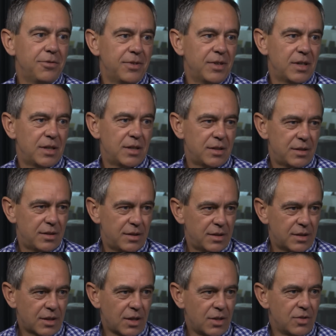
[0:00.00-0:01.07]
uh,
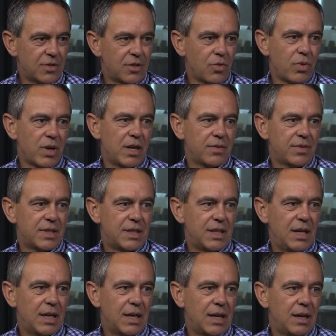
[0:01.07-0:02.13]
goes the way of the
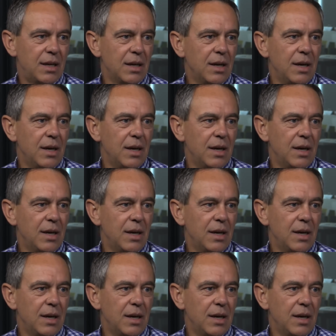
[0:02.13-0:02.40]
DA,